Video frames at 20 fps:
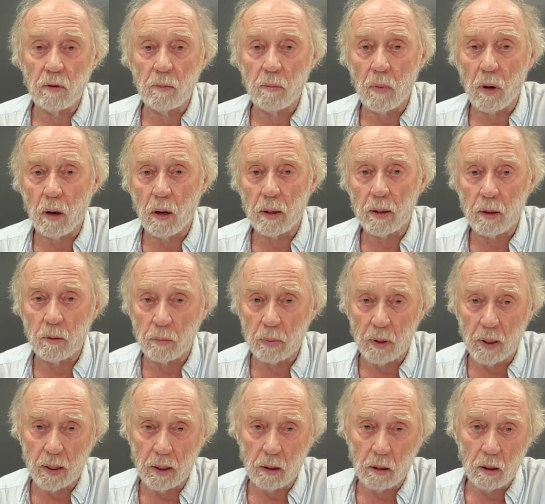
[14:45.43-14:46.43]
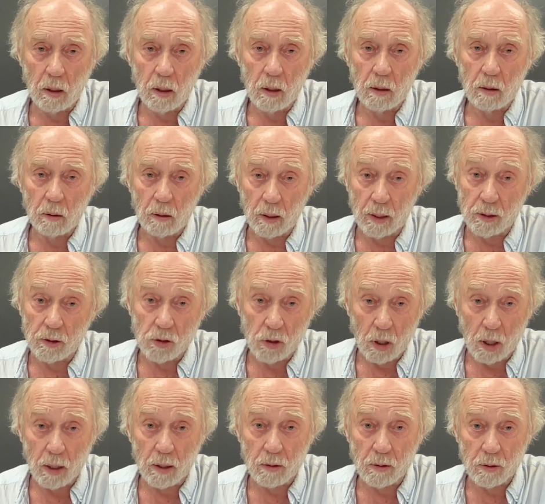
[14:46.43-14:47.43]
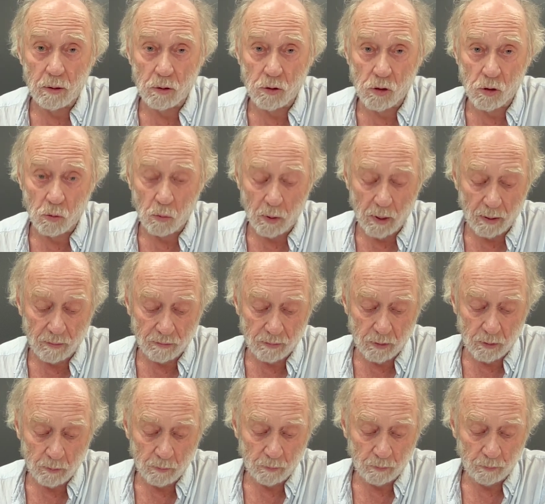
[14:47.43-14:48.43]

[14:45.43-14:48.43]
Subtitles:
remarkably like Jonathan Swift.